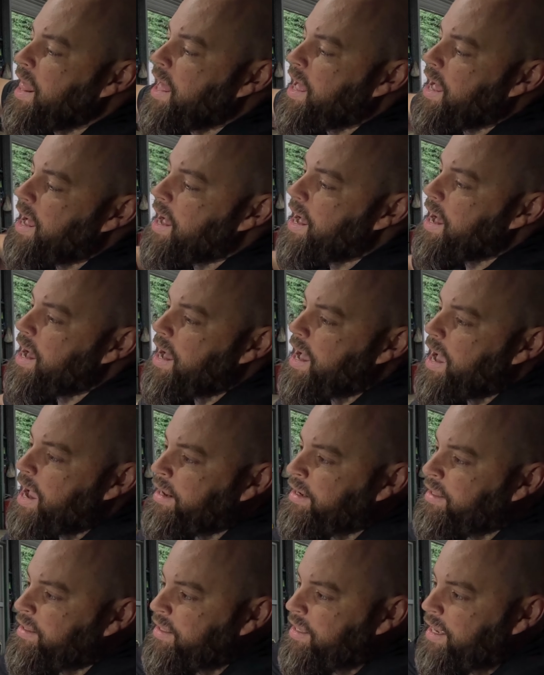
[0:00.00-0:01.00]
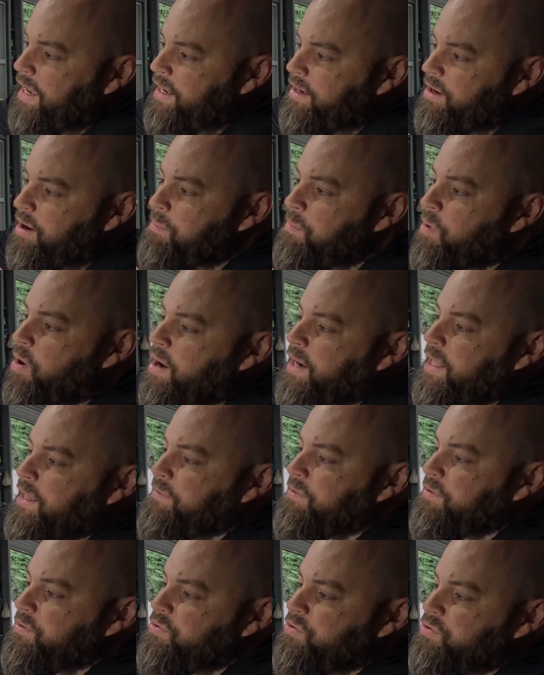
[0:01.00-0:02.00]
And in the end, I might
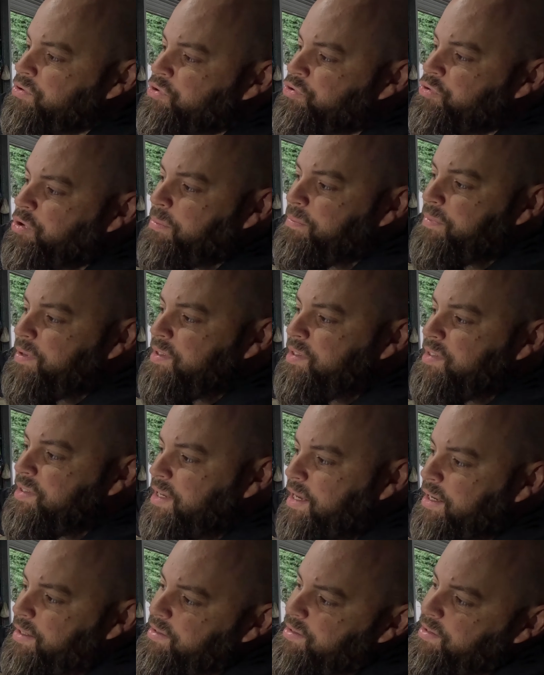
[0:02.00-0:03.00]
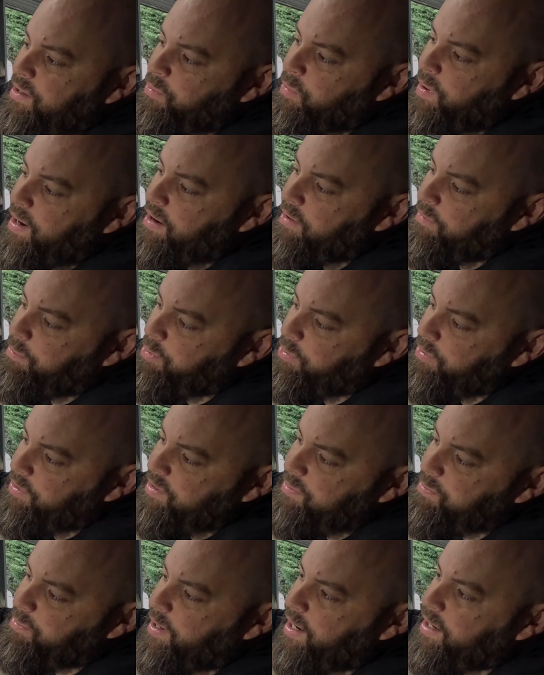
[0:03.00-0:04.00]
even drop this down. So where I put
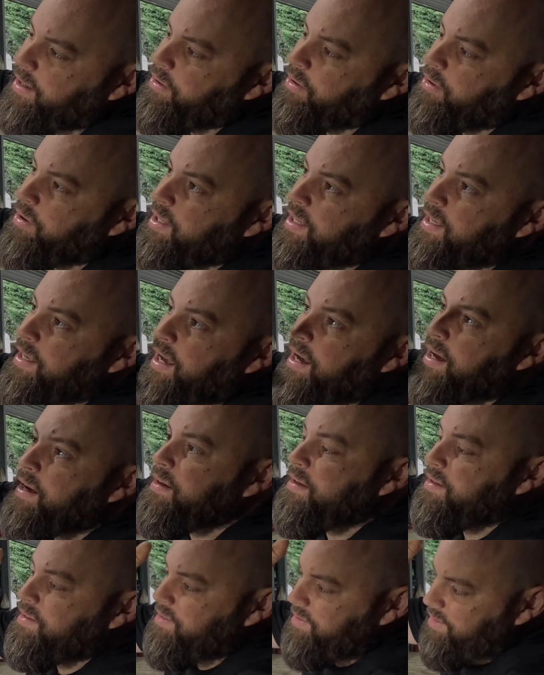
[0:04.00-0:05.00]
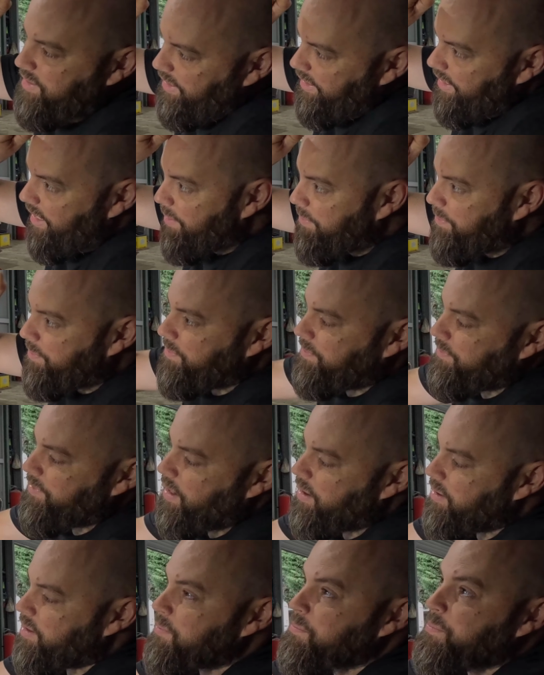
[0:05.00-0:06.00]
this bracket on here, it's sitting up,
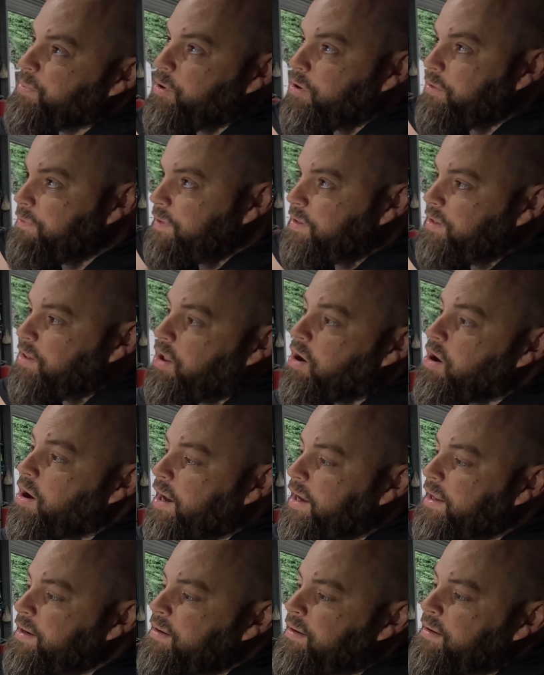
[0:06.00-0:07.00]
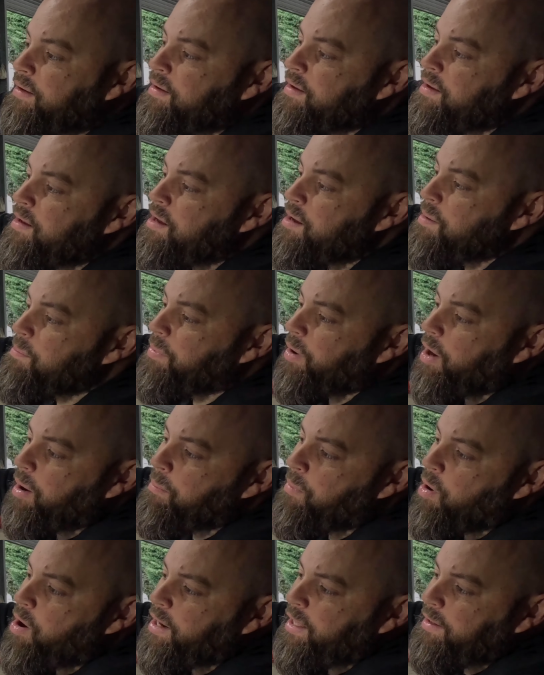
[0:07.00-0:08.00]
in perfect line. But I
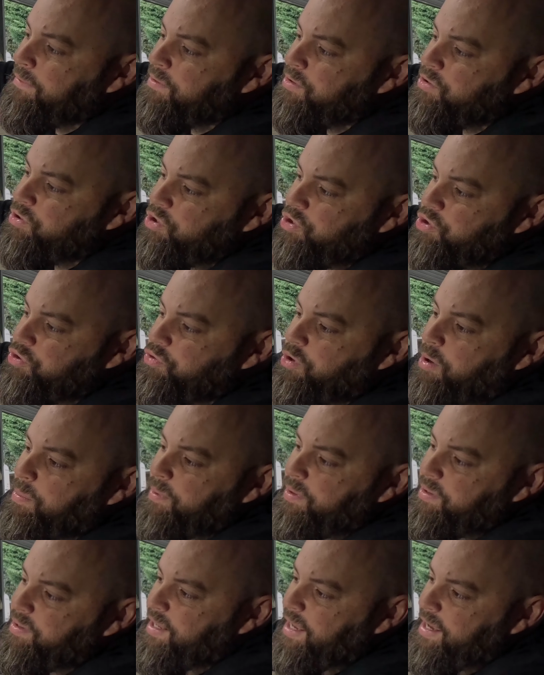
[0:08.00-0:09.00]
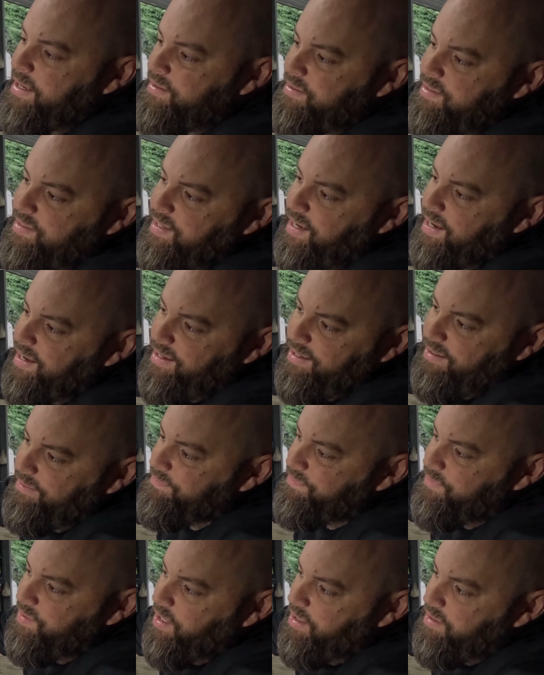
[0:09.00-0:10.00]
might even just drop it down, say,
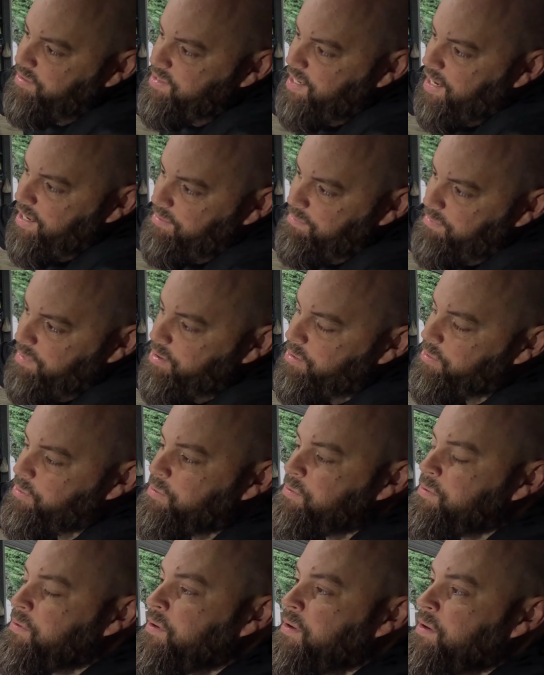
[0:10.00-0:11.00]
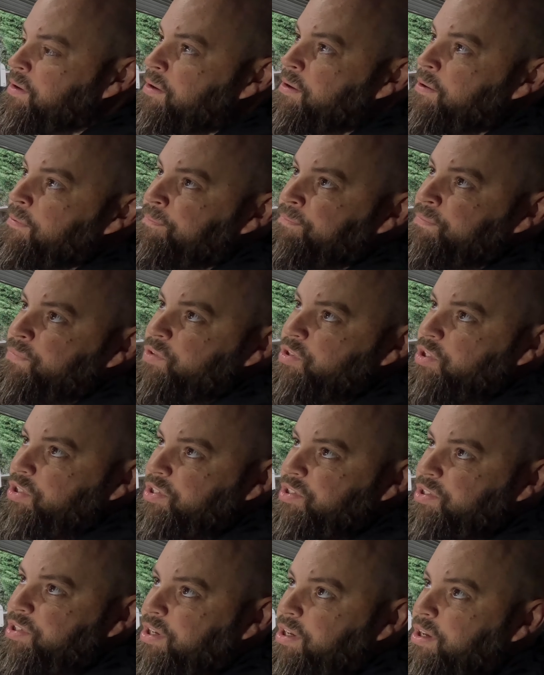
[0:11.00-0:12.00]
10 mil,
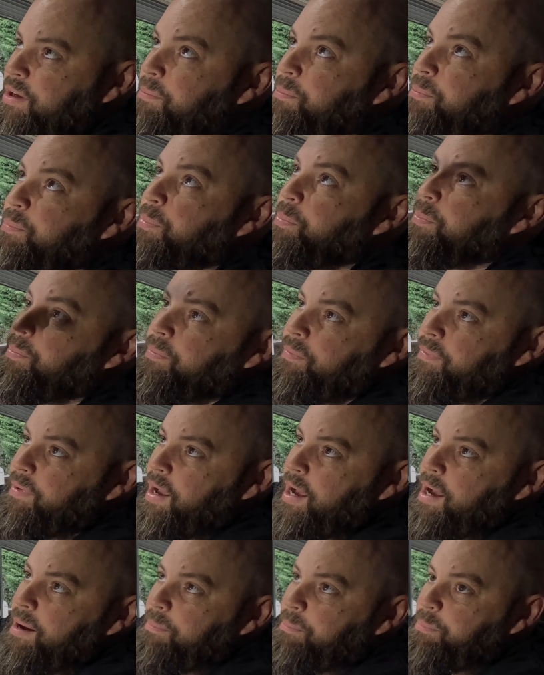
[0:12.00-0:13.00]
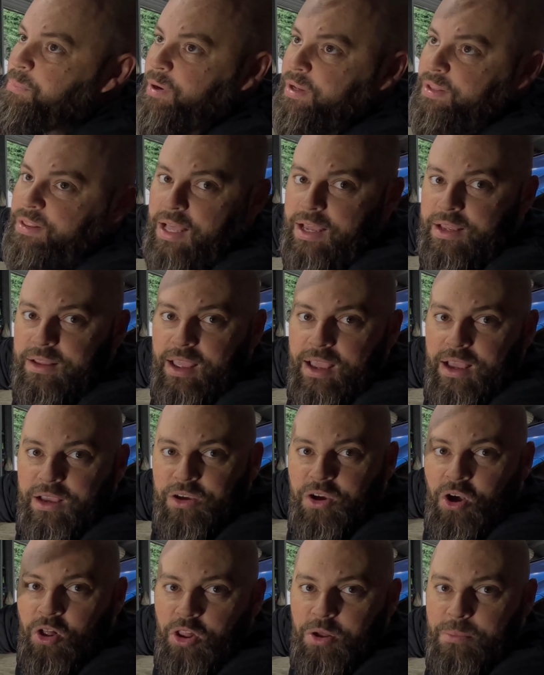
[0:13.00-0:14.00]
just to bring that
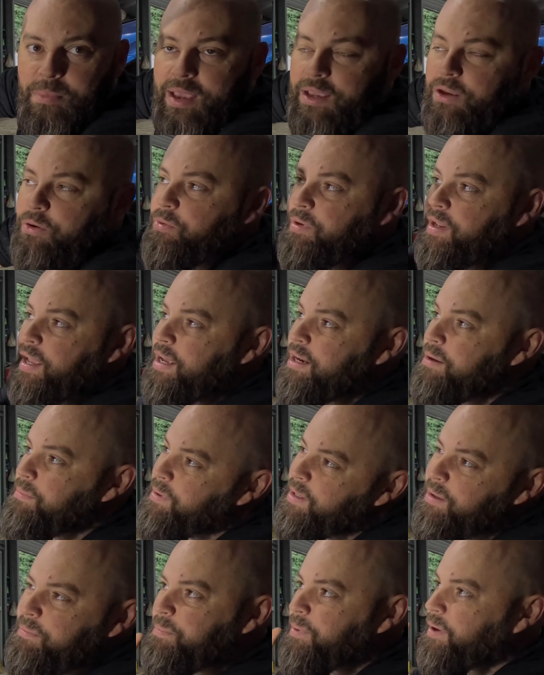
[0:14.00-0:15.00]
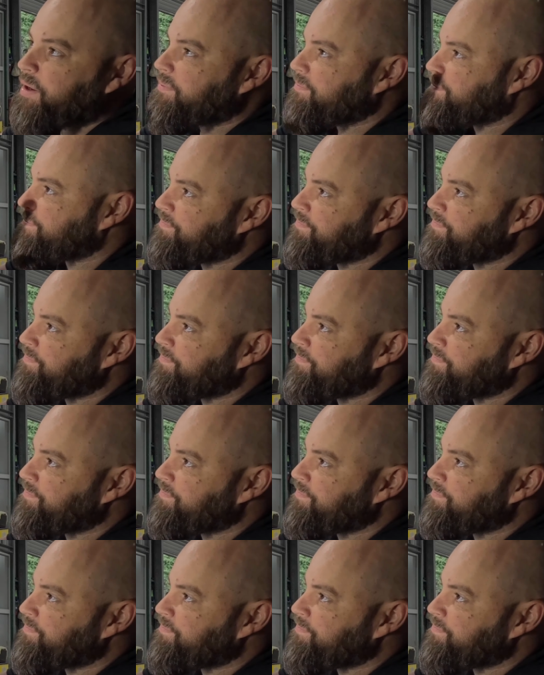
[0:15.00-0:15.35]
column angle down a bit. But